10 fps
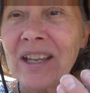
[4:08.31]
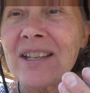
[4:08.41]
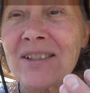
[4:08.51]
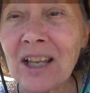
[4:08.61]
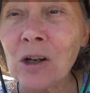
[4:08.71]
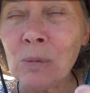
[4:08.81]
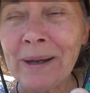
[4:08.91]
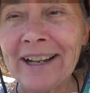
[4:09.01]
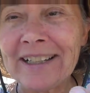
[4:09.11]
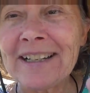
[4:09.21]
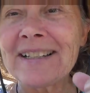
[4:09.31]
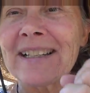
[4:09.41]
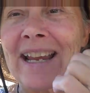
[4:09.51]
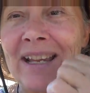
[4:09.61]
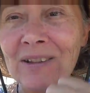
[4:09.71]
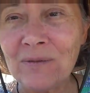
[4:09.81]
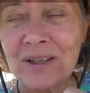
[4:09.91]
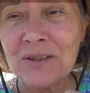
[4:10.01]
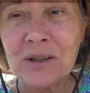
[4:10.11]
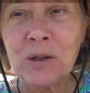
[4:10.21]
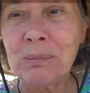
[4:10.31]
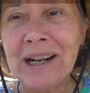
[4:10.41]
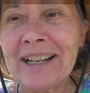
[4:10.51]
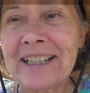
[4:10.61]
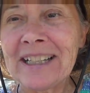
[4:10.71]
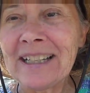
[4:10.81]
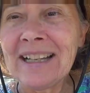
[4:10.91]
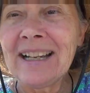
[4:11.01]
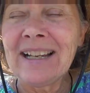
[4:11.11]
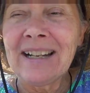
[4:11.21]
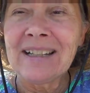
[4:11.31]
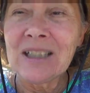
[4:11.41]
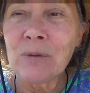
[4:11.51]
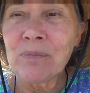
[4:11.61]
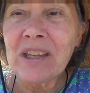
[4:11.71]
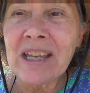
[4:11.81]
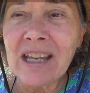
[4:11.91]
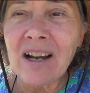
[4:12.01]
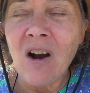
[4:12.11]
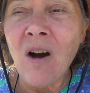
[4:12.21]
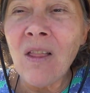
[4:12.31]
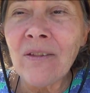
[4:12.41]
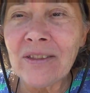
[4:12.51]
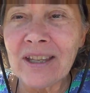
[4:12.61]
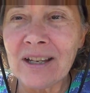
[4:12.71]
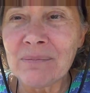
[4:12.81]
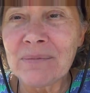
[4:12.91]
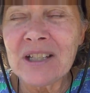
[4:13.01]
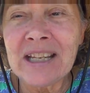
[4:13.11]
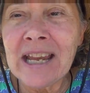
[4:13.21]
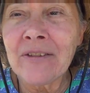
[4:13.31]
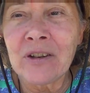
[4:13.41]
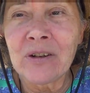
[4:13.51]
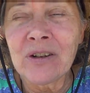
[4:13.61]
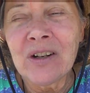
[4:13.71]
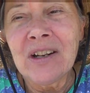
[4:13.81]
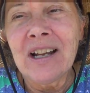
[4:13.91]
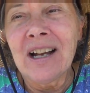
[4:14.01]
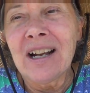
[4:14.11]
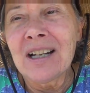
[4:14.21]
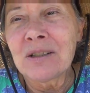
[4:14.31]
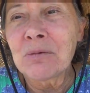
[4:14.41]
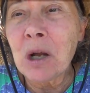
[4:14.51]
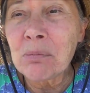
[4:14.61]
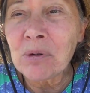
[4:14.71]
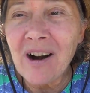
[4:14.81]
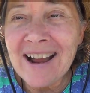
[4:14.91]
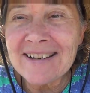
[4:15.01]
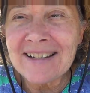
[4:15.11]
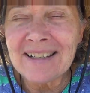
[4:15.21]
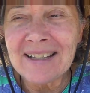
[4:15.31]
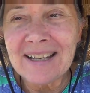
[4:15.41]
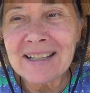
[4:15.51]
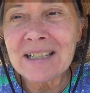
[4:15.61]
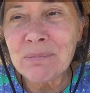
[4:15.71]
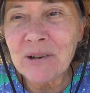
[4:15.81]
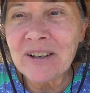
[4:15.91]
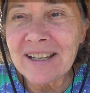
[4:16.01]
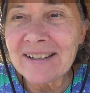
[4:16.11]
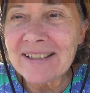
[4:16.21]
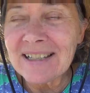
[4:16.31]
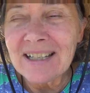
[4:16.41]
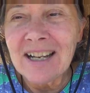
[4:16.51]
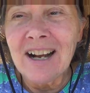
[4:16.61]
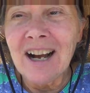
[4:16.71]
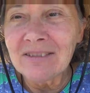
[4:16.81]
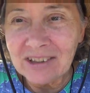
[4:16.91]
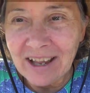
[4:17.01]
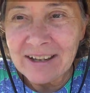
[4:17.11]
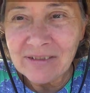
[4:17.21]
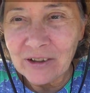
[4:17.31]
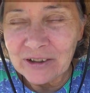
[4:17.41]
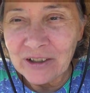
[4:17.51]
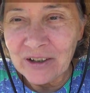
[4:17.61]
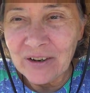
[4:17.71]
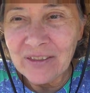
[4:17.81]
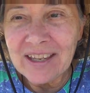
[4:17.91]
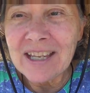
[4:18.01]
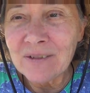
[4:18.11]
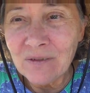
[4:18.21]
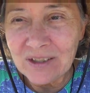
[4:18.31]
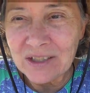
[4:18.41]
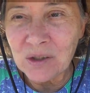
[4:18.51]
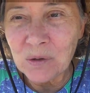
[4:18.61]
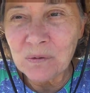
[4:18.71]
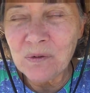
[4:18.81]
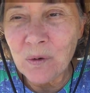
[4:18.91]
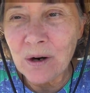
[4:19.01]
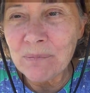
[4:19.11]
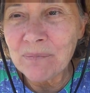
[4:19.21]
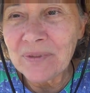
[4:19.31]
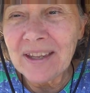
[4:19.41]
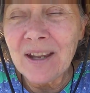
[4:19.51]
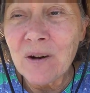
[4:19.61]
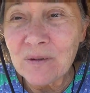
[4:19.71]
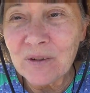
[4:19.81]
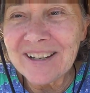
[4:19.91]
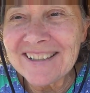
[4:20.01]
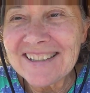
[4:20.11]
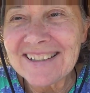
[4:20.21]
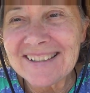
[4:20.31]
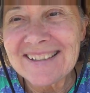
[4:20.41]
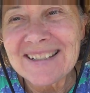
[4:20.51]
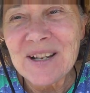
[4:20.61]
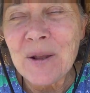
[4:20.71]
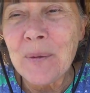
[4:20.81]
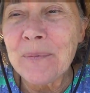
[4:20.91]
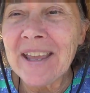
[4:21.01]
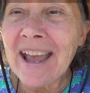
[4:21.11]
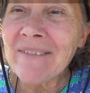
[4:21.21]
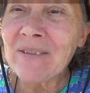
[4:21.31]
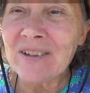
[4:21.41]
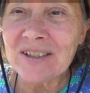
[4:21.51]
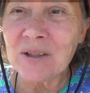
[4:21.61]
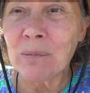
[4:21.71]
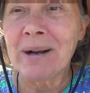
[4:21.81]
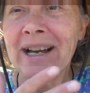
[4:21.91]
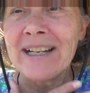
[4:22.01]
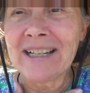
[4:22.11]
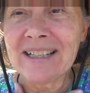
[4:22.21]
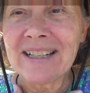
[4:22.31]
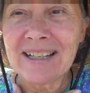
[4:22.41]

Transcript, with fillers: subtle bodies and the physical body, all of them together comprising the experience of life on earth in physical form. For instance, we have the physical body.